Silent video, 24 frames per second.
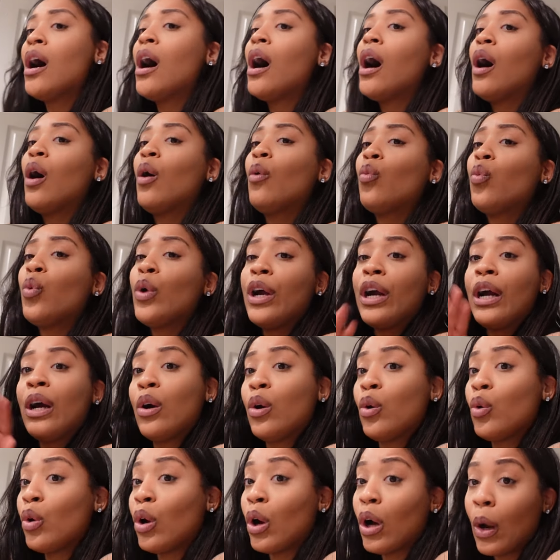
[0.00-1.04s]

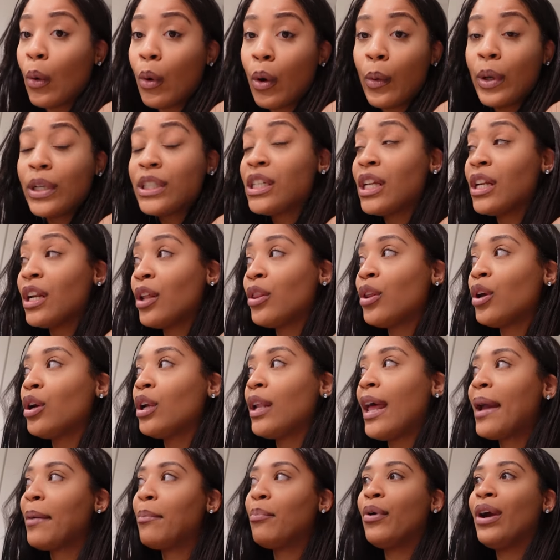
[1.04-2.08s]
where, what's another
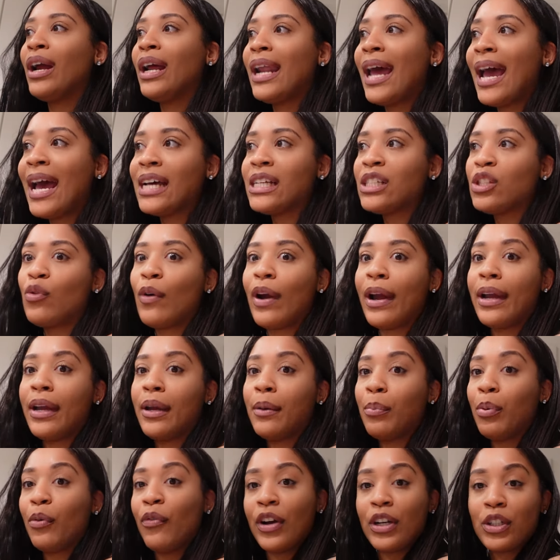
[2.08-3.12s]
like brand that has
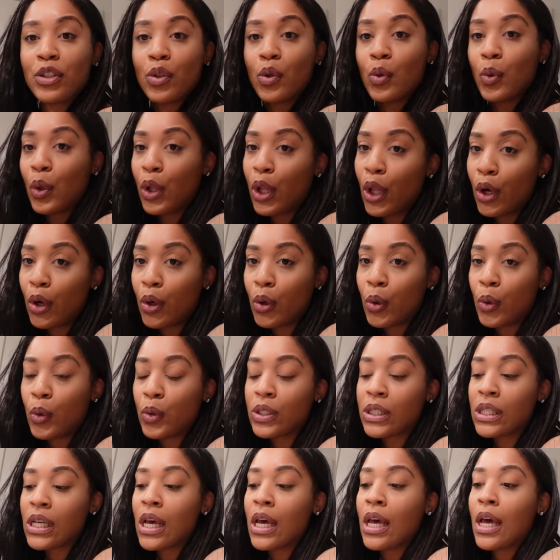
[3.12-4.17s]
great professional
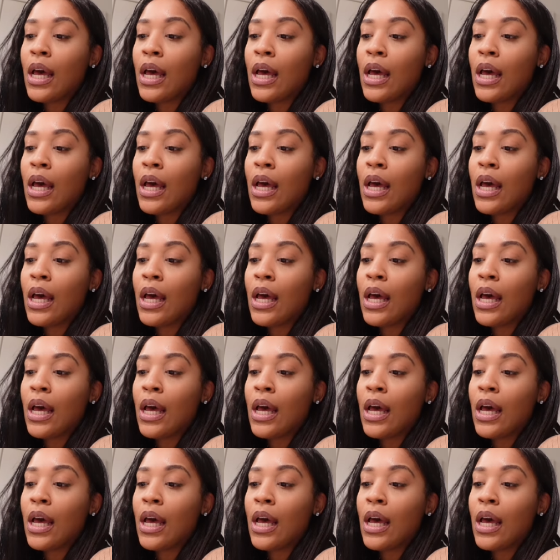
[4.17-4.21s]
clothes.